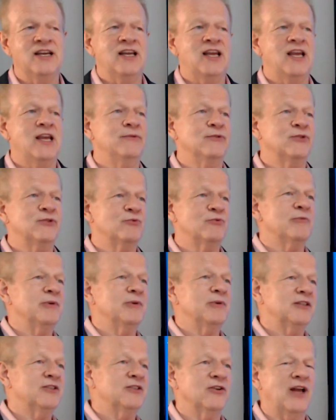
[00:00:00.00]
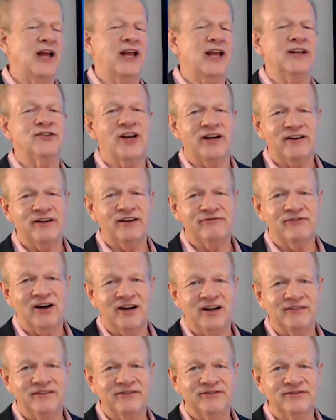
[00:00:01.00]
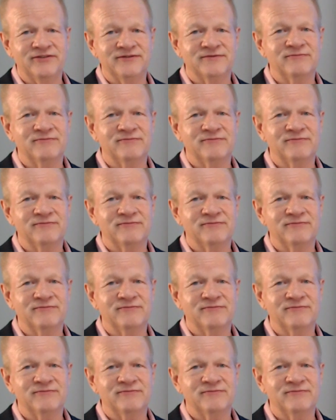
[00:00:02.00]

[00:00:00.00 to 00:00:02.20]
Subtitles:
He was with me till age 85,